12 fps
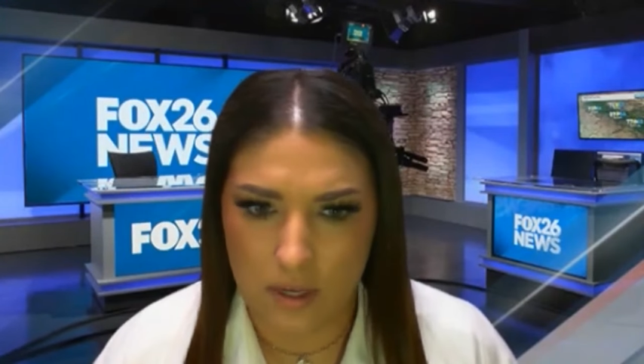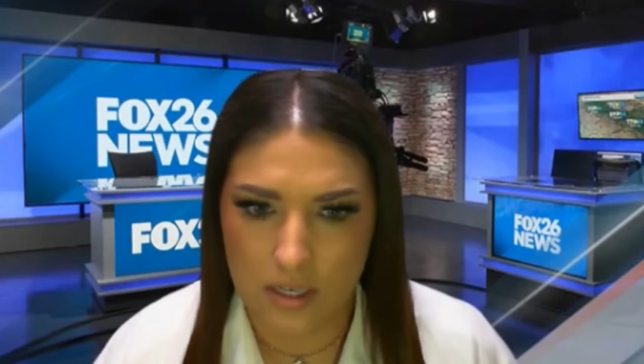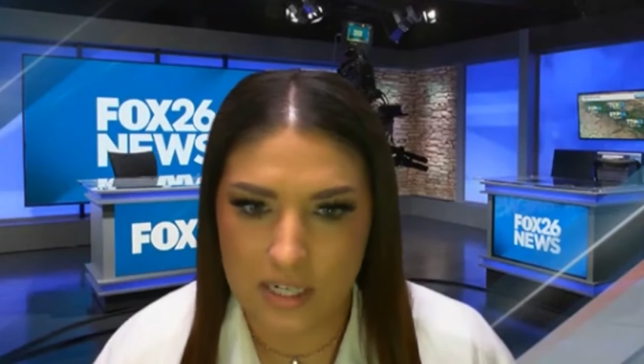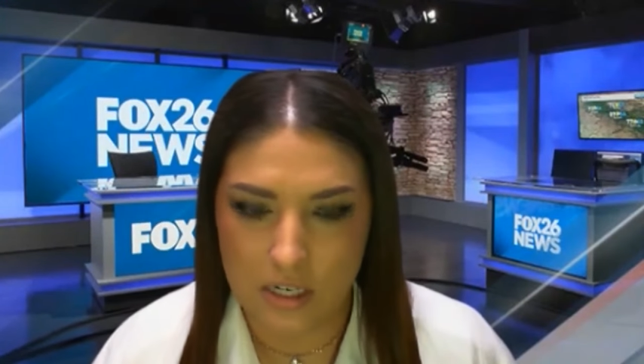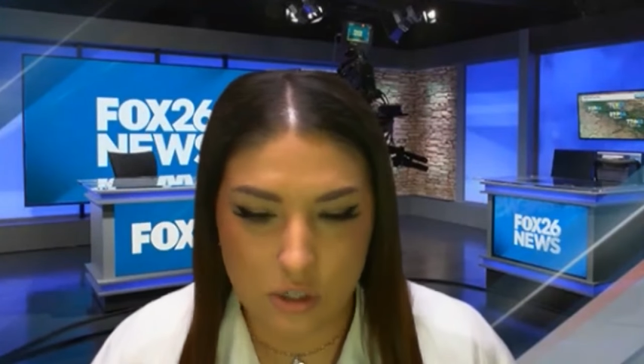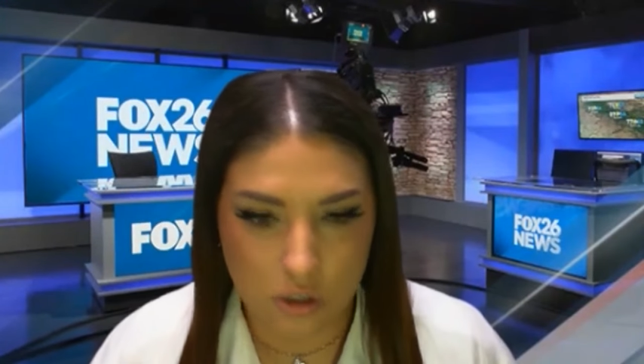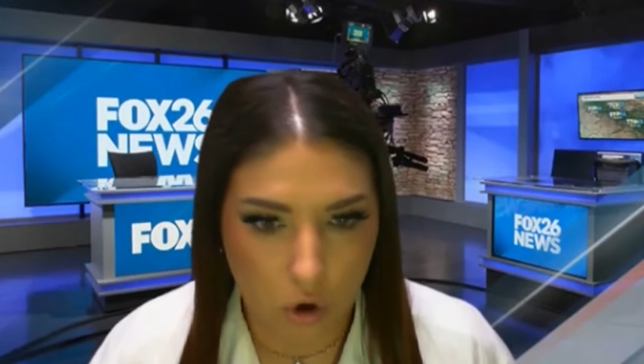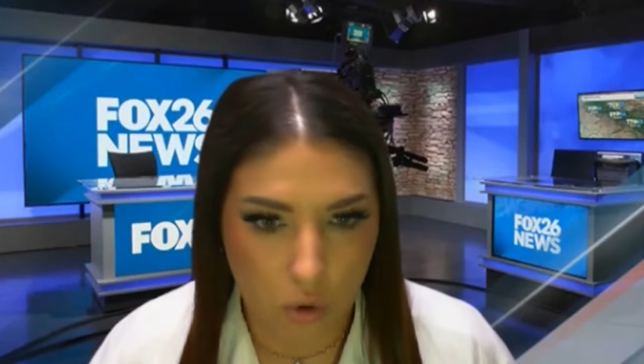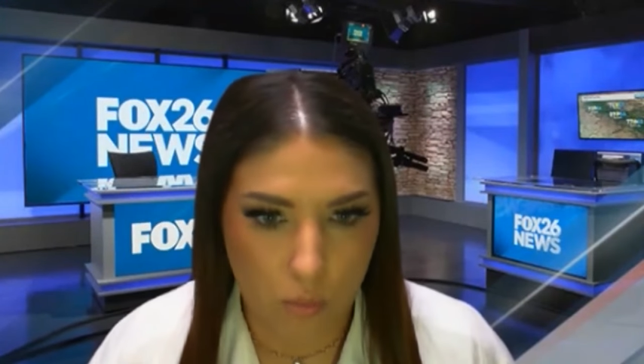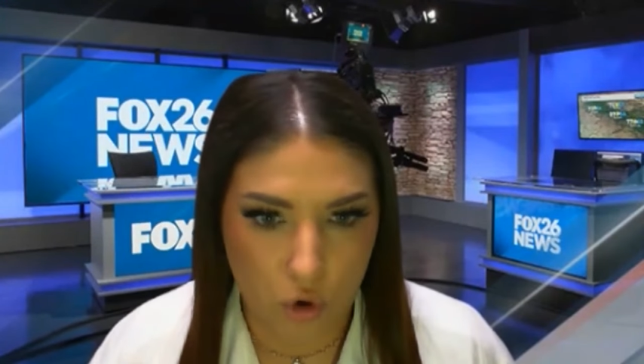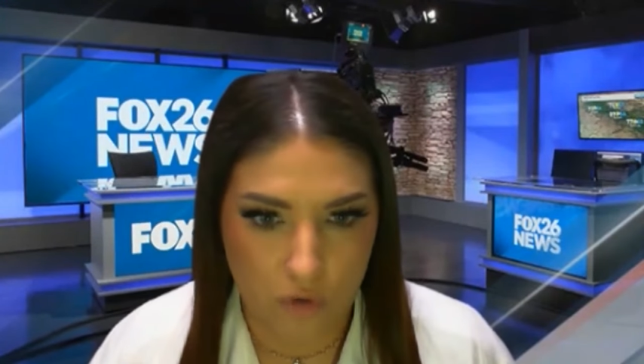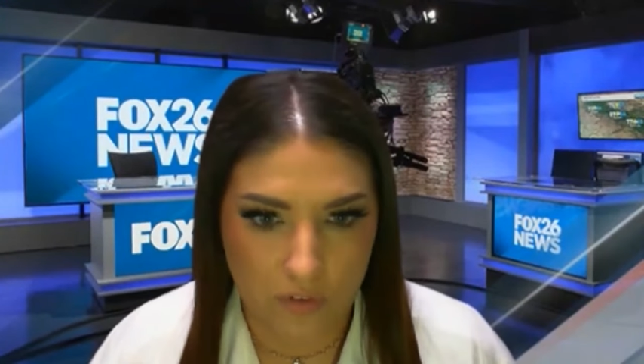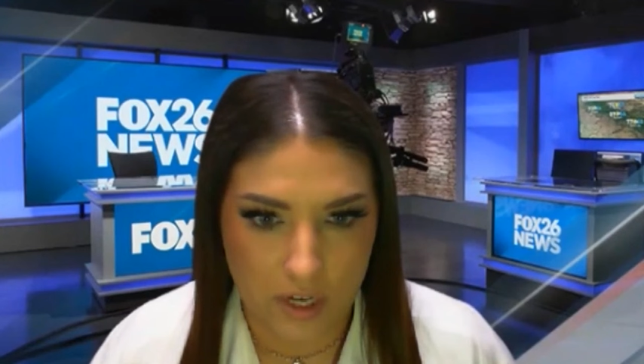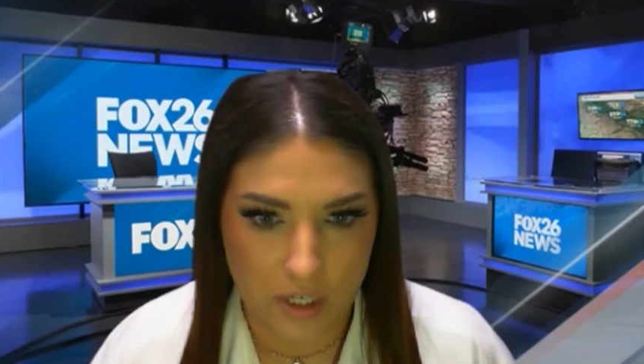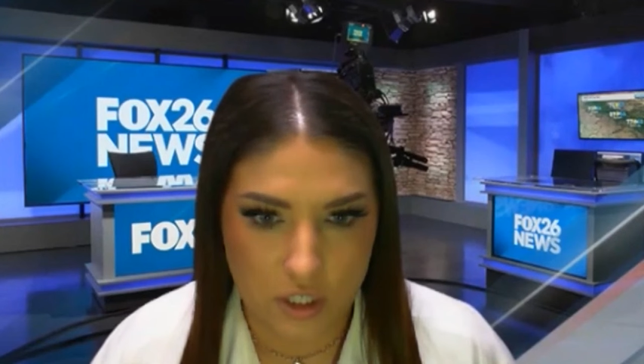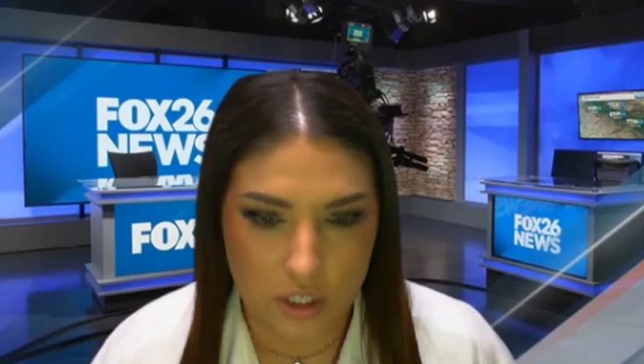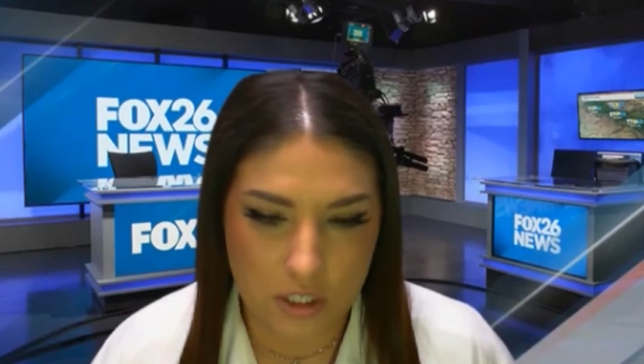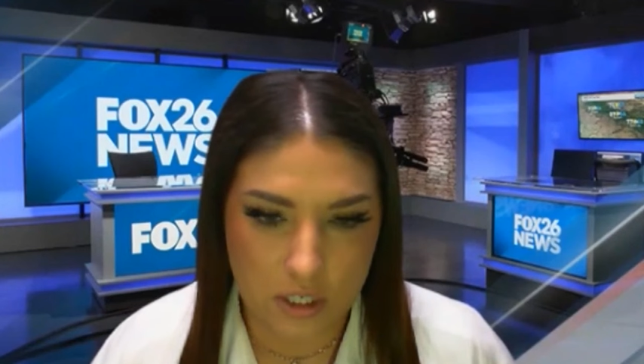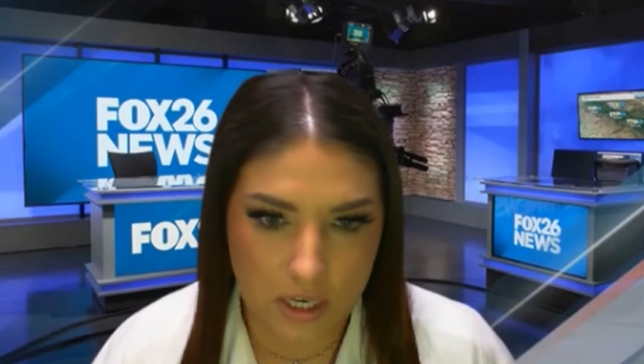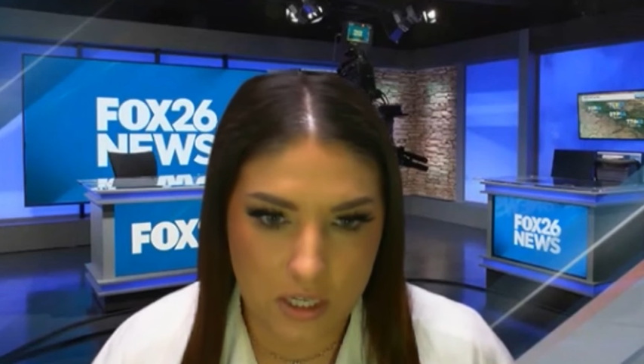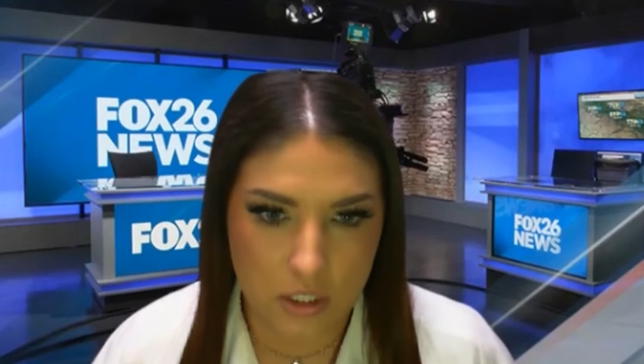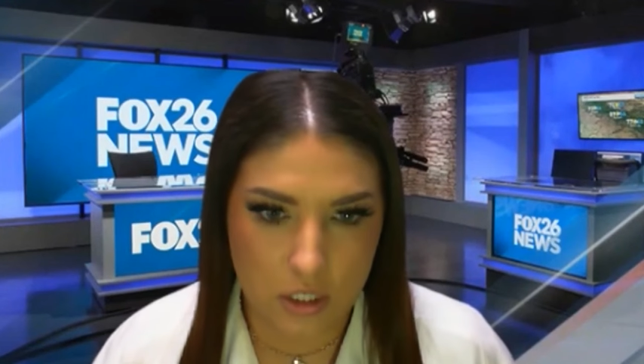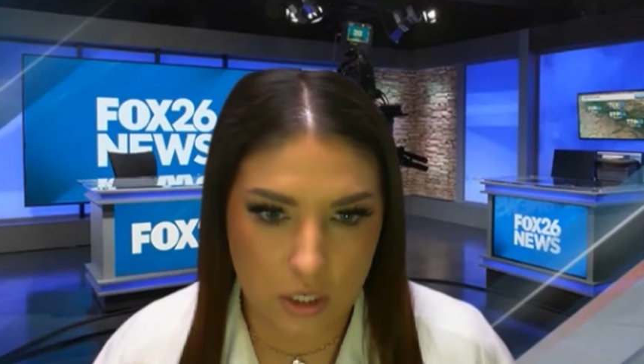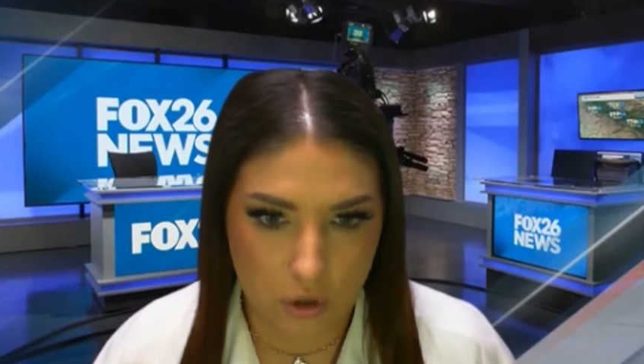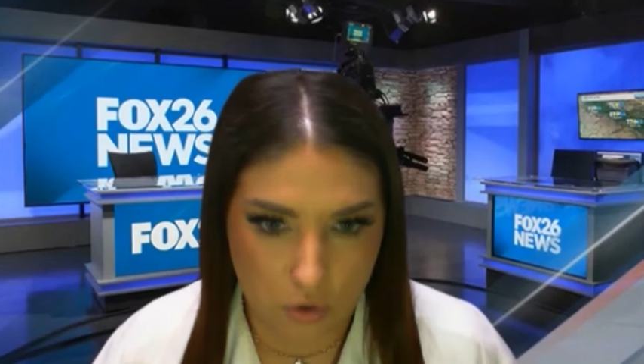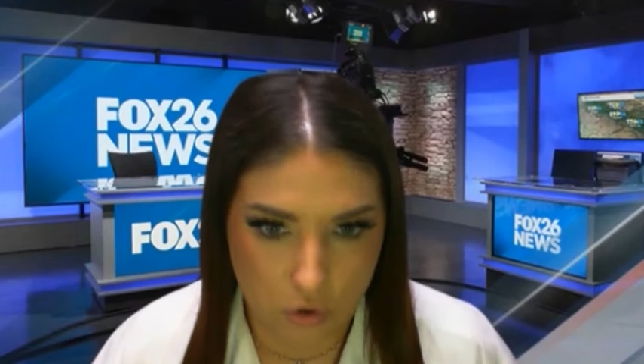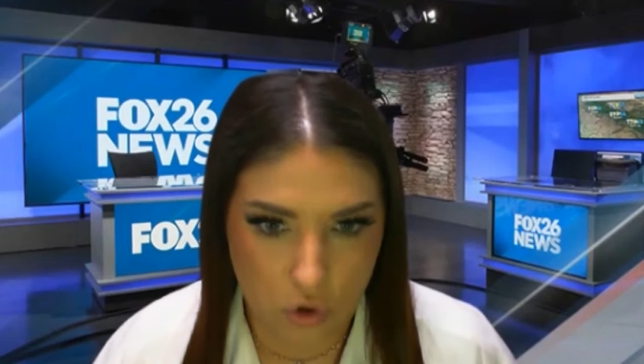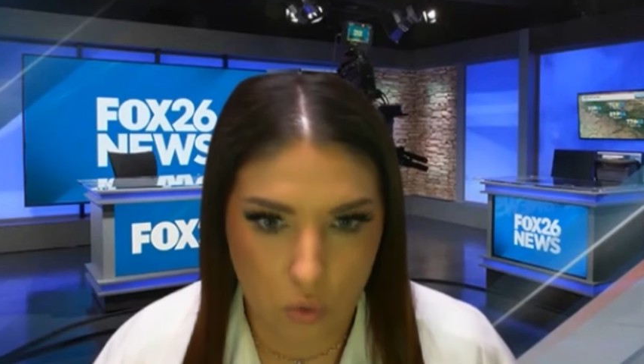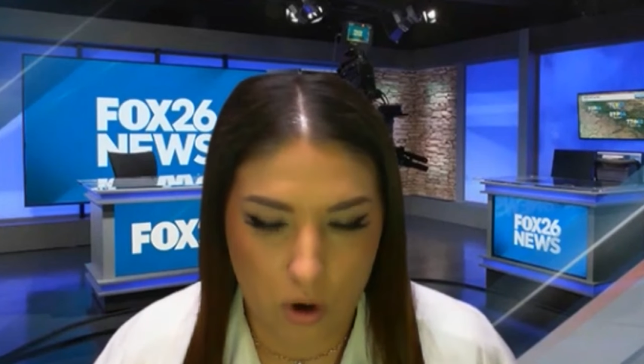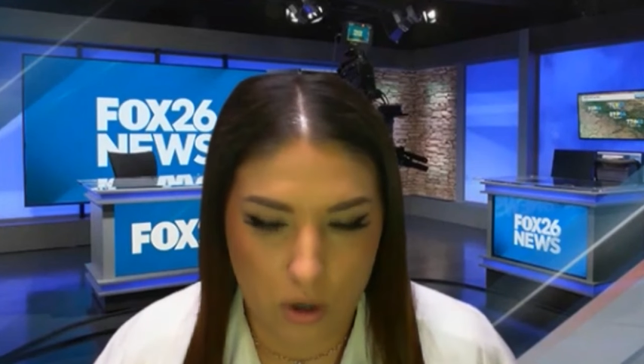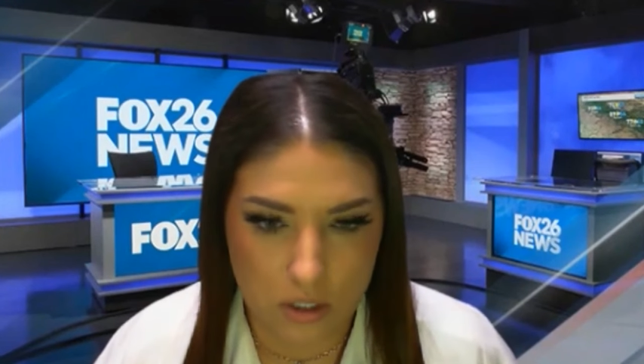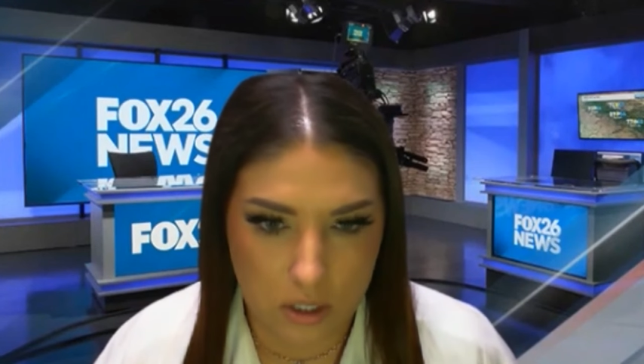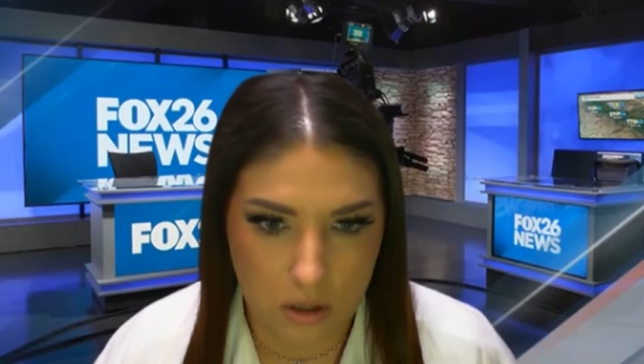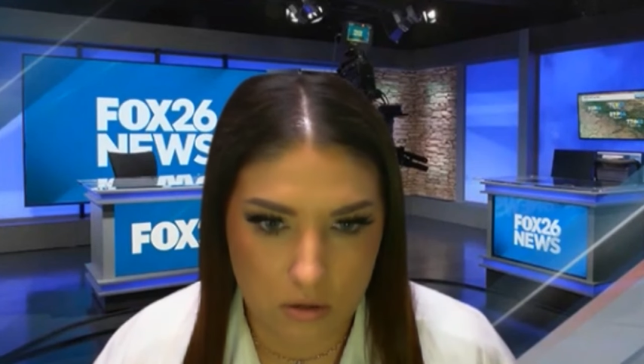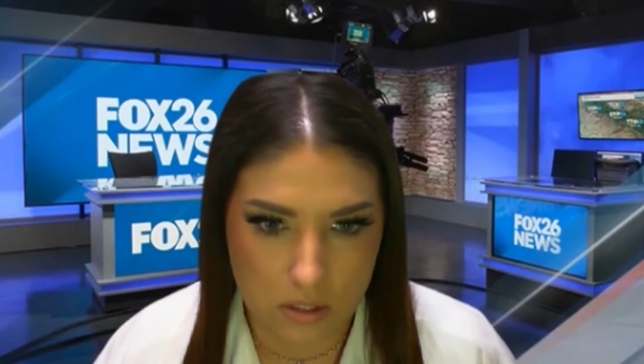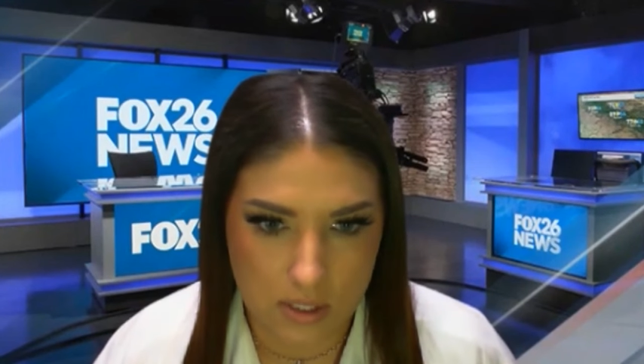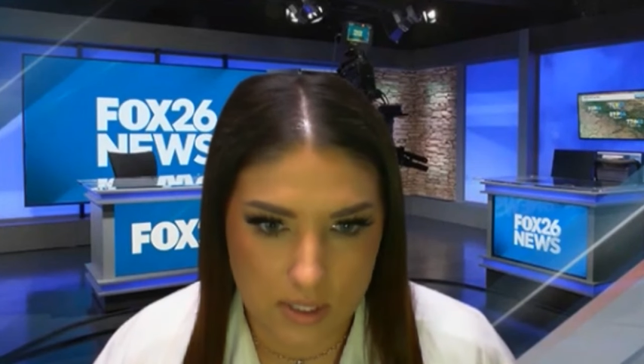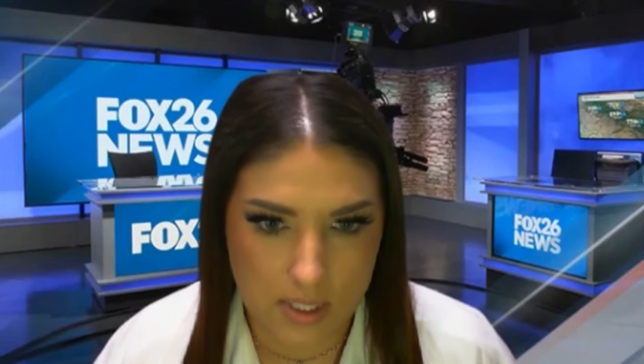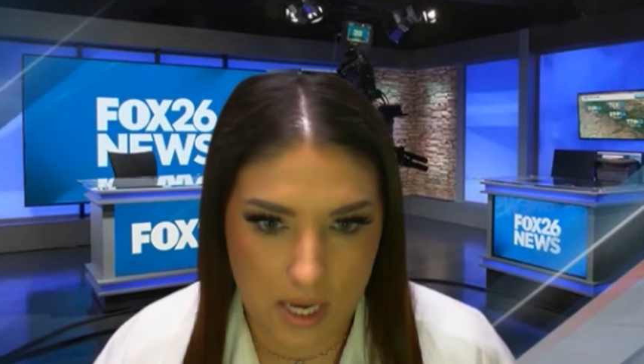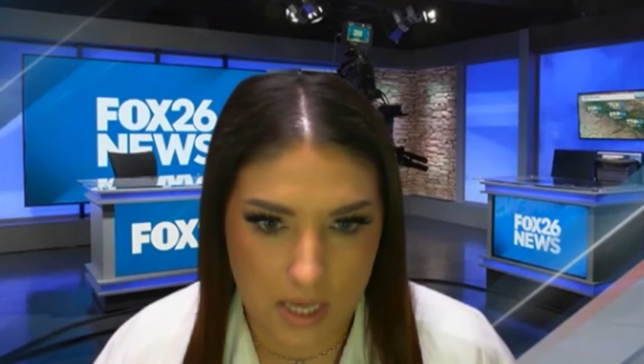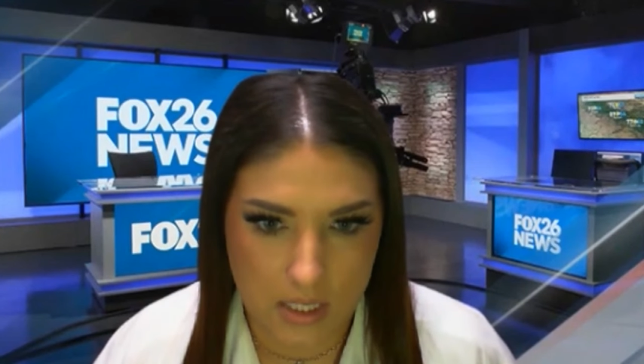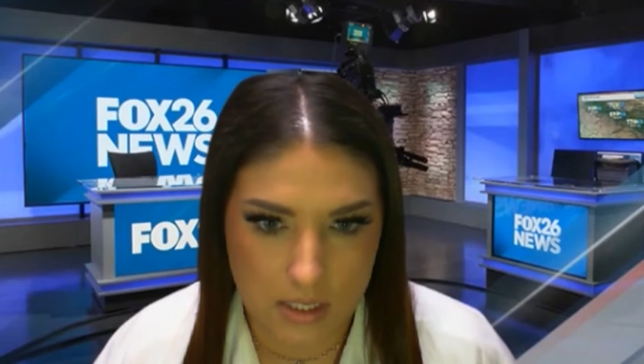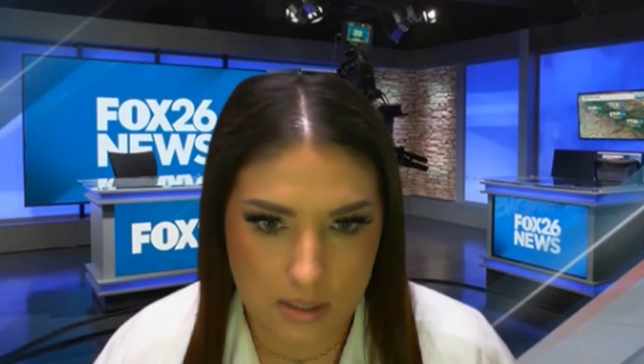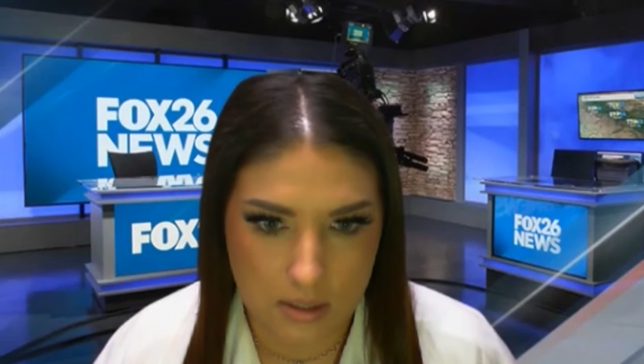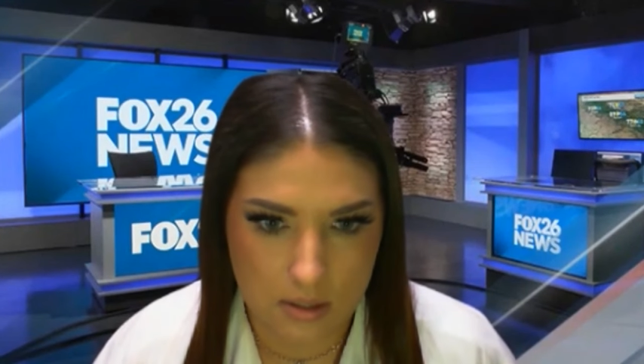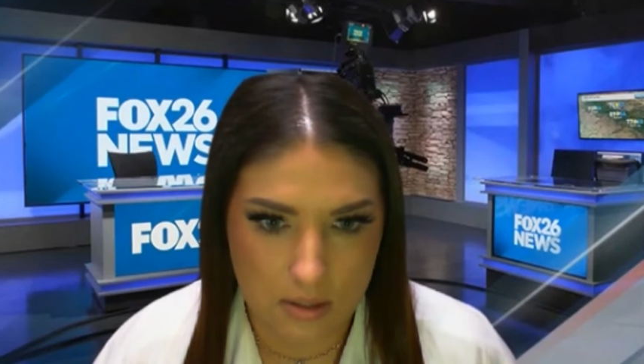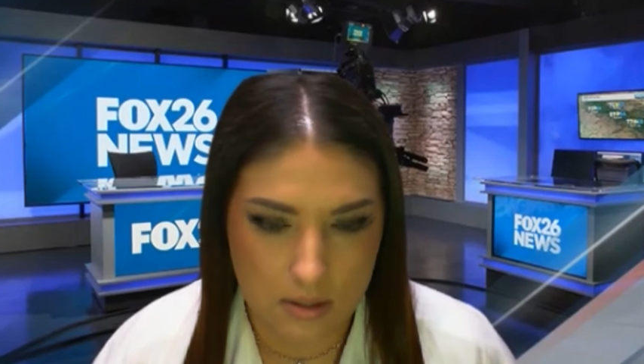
additional motivation to continue to want to close this case?